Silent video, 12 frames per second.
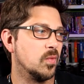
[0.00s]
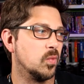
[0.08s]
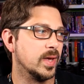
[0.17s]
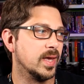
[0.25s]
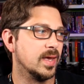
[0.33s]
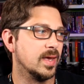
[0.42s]

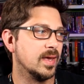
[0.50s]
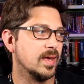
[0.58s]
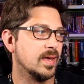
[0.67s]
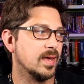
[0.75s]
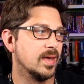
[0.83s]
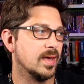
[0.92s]

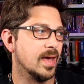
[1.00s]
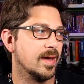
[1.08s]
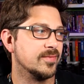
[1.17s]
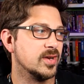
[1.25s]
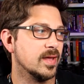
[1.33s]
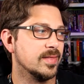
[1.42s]
we
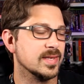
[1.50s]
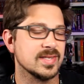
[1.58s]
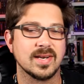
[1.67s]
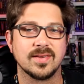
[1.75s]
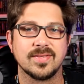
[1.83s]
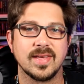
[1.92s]
have done
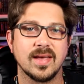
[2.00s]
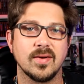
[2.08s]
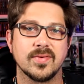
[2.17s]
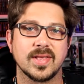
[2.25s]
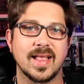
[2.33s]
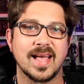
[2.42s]
this little thing
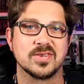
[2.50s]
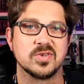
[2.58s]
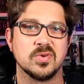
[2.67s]
over the last